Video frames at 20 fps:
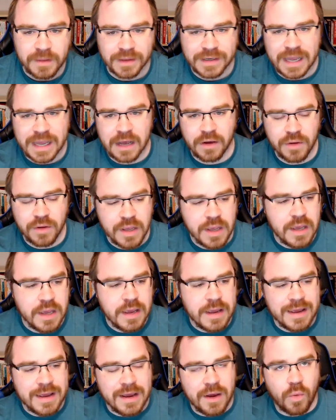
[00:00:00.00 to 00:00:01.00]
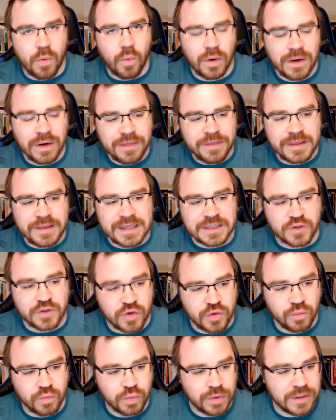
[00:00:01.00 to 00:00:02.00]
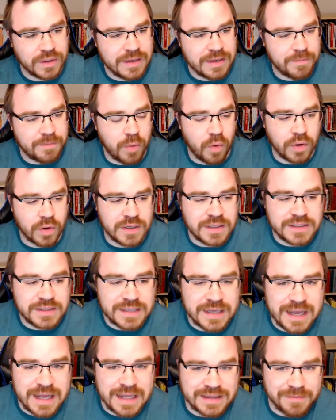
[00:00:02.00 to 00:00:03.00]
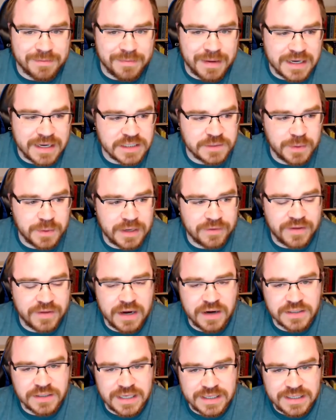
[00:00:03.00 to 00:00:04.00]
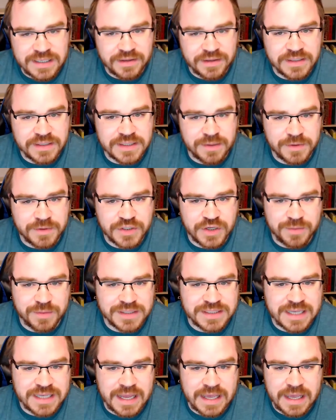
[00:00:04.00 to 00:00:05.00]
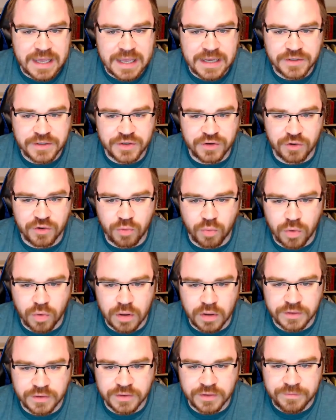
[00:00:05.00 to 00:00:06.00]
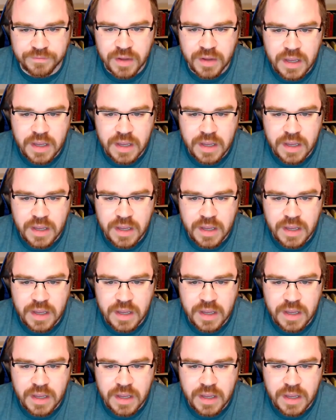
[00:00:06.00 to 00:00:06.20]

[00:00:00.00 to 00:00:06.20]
Now, one thing that's really important at the maintenance plan of care is ideally someone's going to be staying into your world.